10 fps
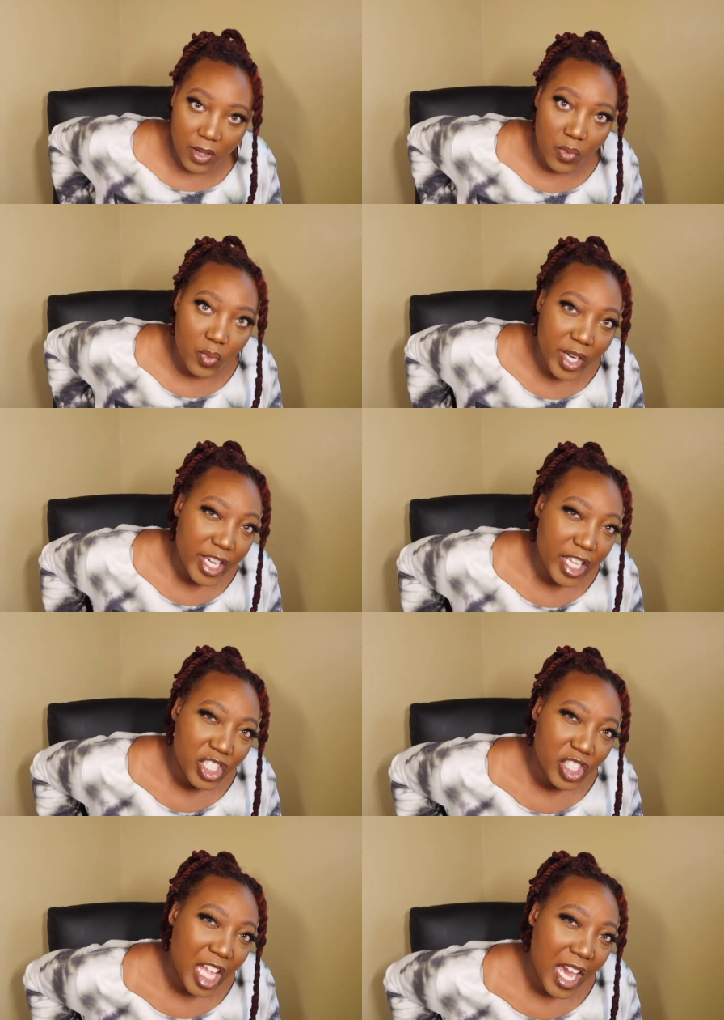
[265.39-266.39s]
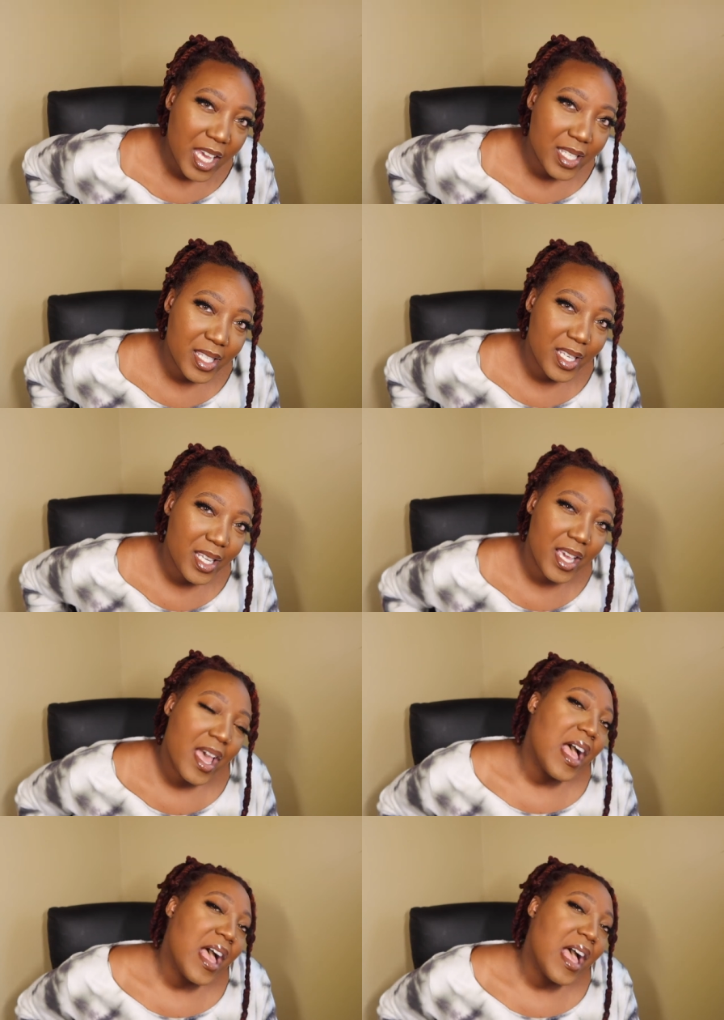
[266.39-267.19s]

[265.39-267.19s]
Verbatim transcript: the ridge lines in it.